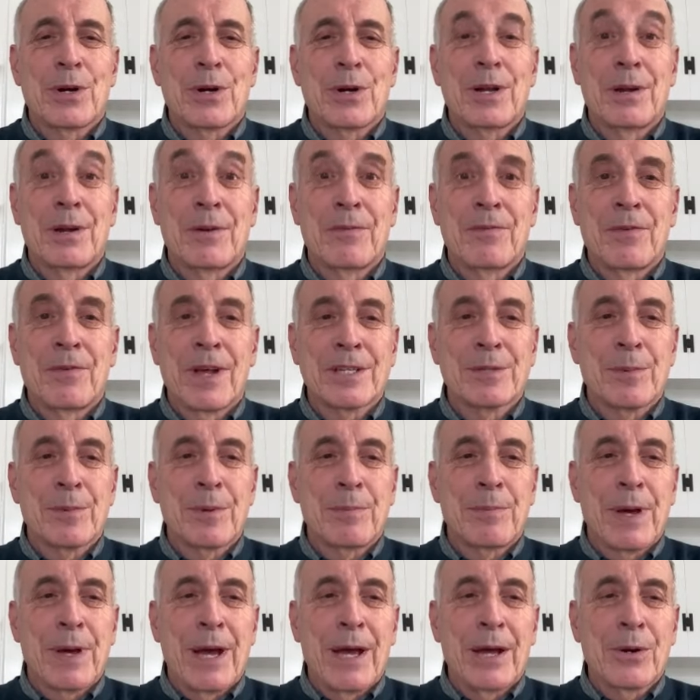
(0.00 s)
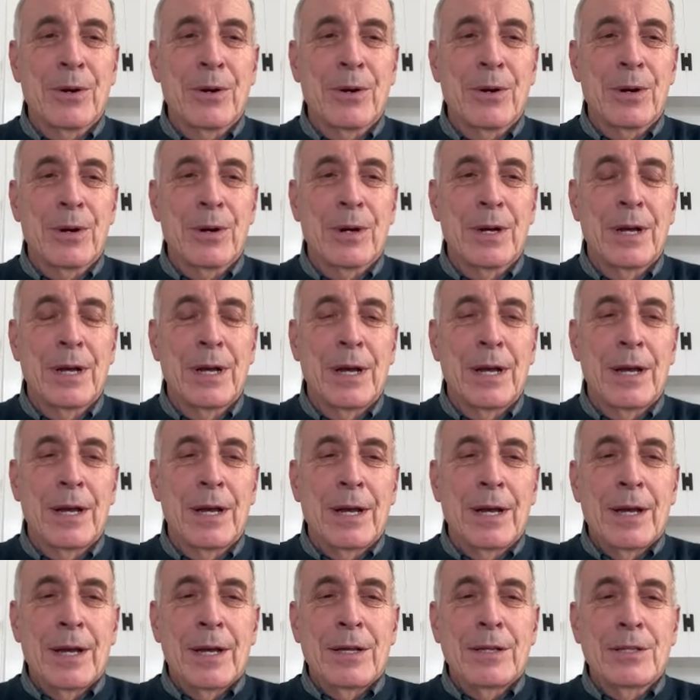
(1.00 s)
and an investment banker.
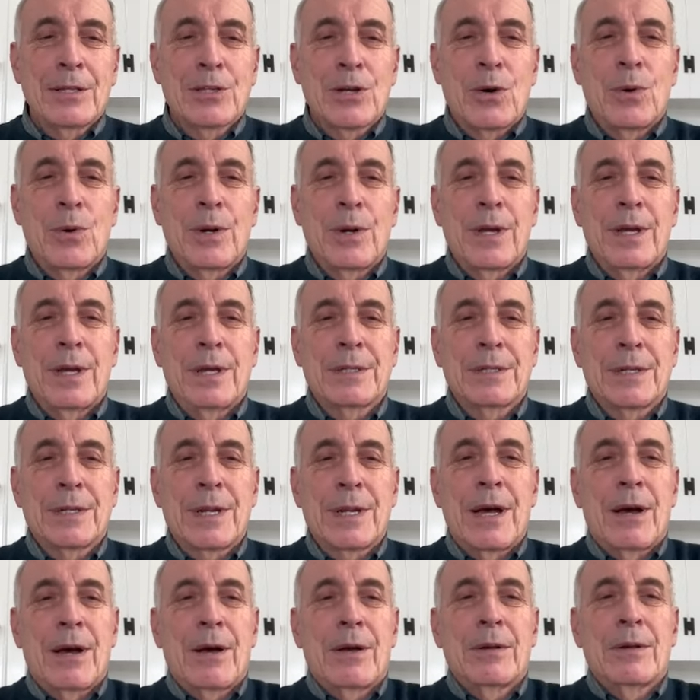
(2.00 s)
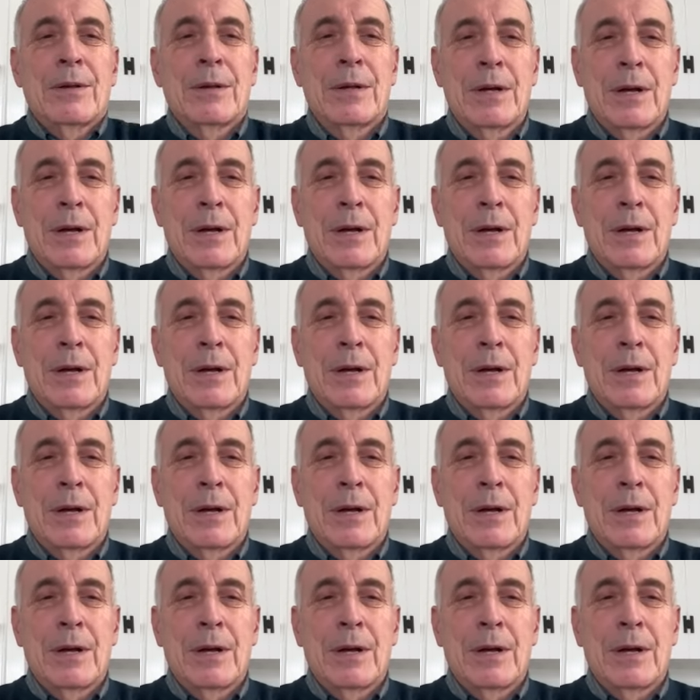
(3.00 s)
So he's now